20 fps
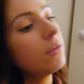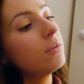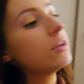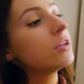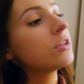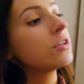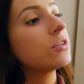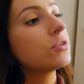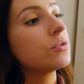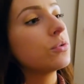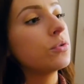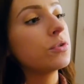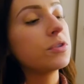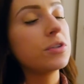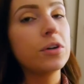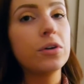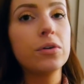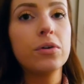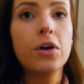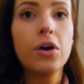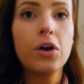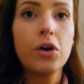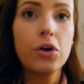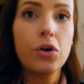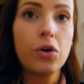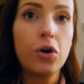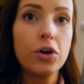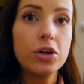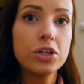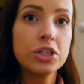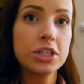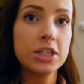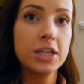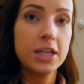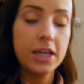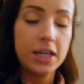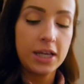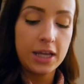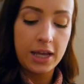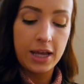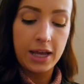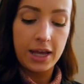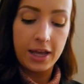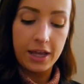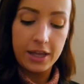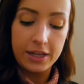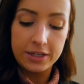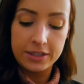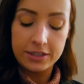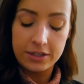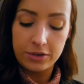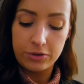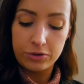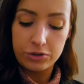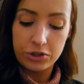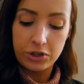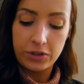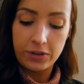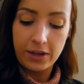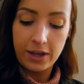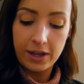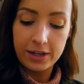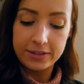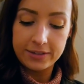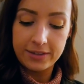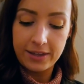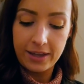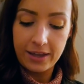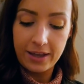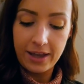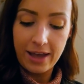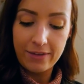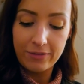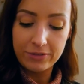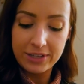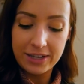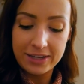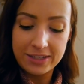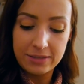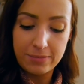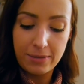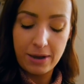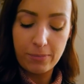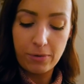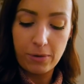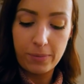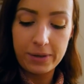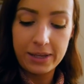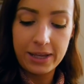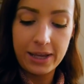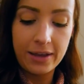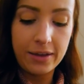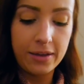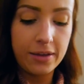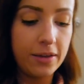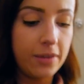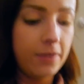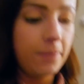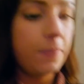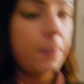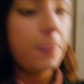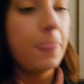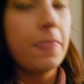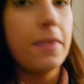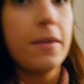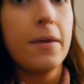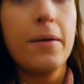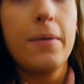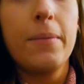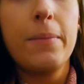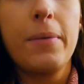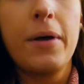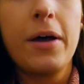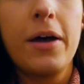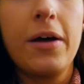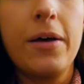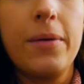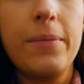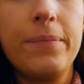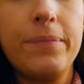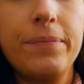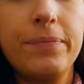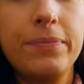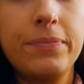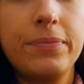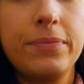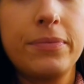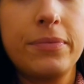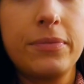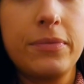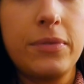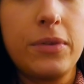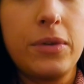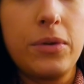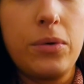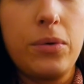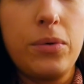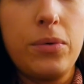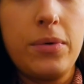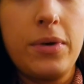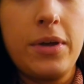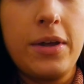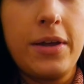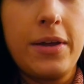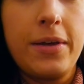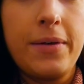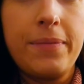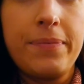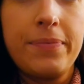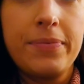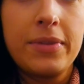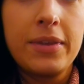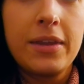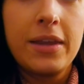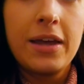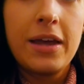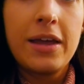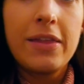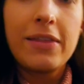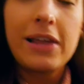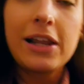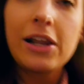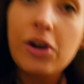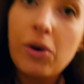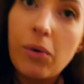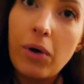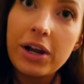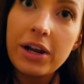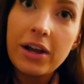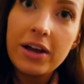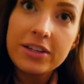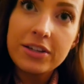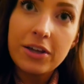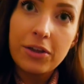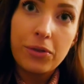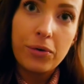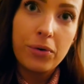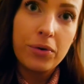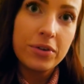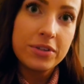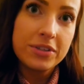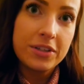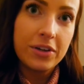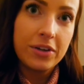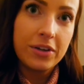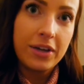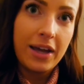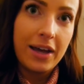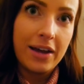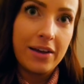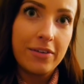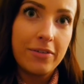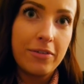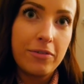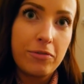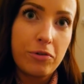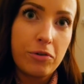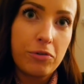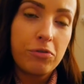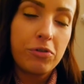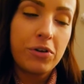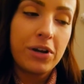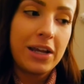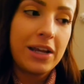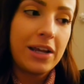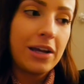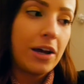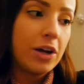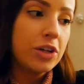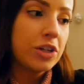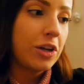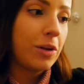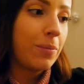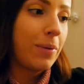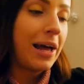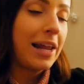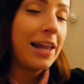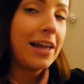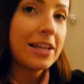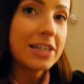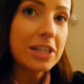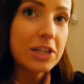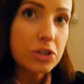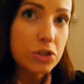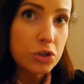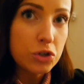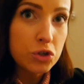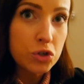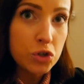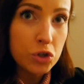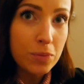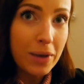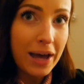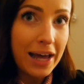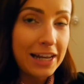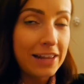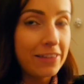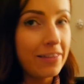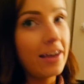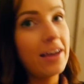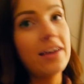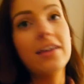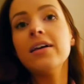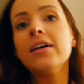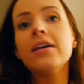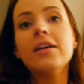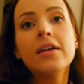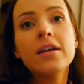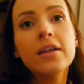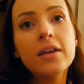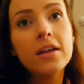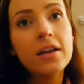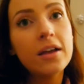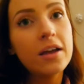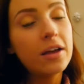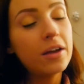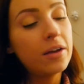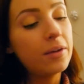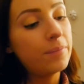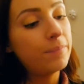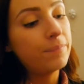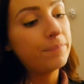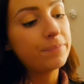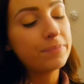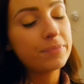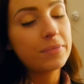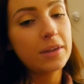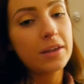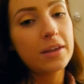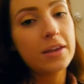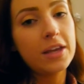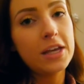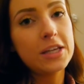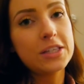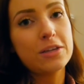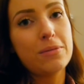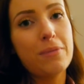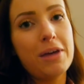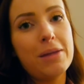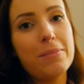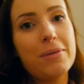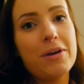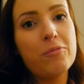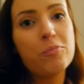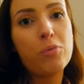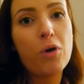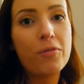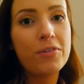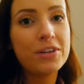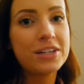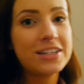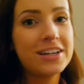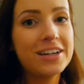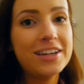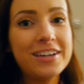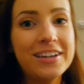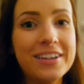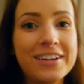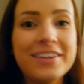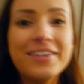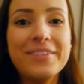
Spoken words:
Which is also gosh. And I'll show you the colours there. I haven't tested them out properly yet. But they look quite nice, I thought. So yeah, for a free eyeshadow palette. I didn't do too badly there. So I made a bit of profit tonight.